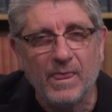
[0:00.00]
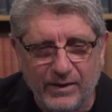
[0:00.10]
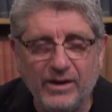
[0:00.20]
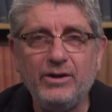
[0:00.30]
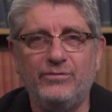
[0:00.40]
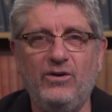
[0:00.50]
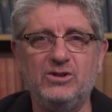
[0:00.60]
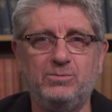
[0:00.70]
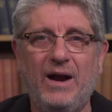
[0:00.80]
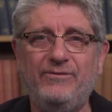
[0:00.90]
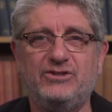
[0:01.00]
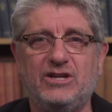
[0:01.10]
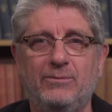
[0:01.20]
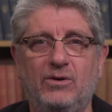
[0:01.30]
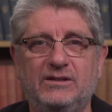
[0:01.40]
And then you had false prophets
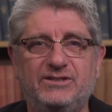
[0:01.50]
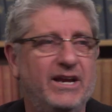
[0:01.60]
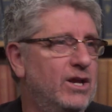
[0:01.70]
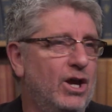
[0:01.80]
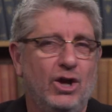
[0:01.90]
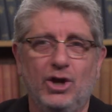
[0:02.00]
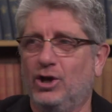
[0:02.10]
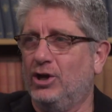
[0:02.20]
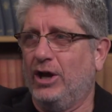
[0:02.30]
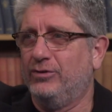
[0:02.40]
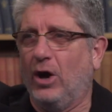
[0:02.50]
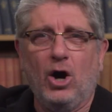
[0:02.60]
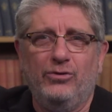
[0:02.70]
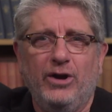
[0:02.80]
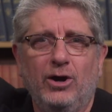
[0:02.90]
coming around saying,
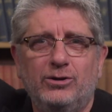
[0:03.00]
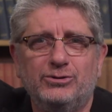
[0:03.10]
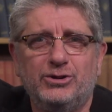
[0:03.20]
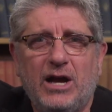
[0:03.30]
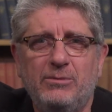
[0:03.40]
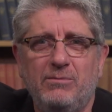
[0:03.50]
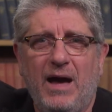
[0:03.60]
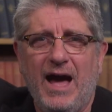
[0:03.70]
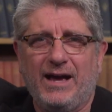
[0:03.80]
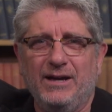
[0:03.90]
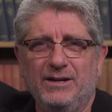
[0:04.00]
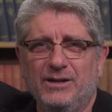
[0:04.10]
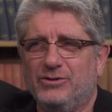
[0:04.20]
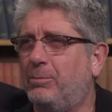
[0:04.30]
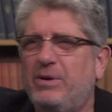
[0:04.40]
all the articles are coming back.
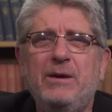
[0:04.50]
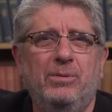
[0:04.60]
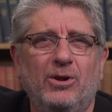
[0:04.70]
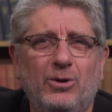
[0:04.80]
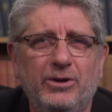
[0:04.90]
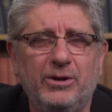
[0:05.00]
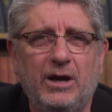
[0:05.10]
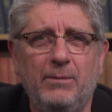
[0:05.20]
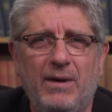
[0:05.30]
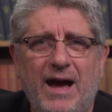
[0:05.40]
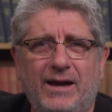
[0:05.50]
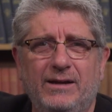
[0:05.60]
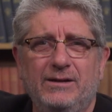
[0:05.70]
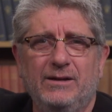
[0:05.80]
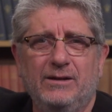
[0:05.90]
The people are going to come
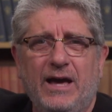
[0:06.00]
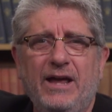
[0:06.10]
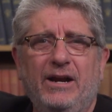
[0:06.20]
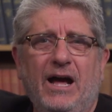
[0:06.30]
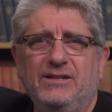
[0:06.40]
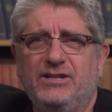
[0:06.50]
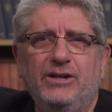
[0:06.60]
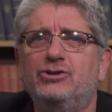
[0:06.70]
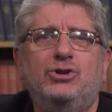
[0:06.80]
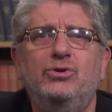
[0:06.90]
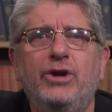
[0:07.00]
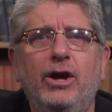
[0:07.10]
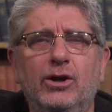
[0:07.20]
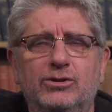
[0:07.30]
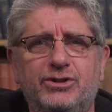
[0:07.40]
back. Hananiah said, in 2
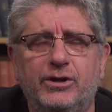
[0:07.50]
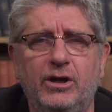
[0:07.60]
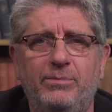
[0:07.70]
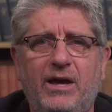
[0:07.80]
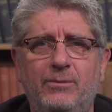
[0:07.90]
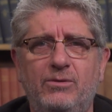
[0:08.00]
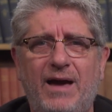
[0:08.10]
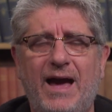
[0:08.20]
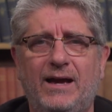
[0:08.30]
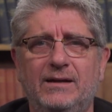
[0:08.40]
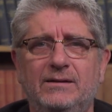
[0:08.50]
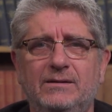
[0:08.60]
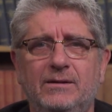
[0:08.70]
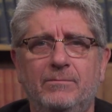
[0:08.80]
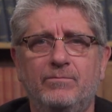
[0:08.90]
years, they're going to be coming back.
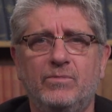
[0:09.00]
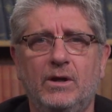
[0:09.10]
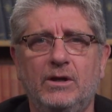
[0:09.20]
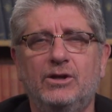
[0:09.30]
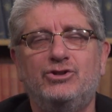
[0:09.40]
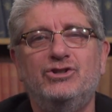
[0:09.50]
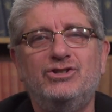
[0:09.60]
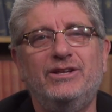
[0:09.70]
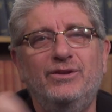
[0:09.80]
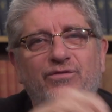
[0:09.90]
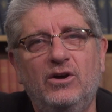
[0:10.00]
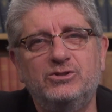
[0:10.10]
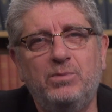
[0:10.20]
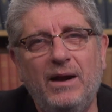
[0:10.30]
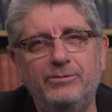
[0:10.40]
Just like the
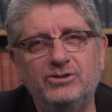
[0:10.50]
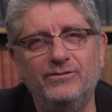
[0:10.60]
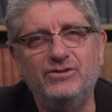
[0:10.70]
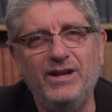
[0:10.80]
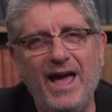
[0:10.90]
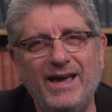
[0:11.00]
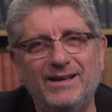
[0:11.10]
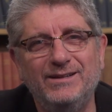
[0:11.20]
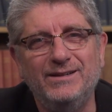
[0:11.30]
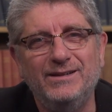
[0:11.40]
false prophets of today.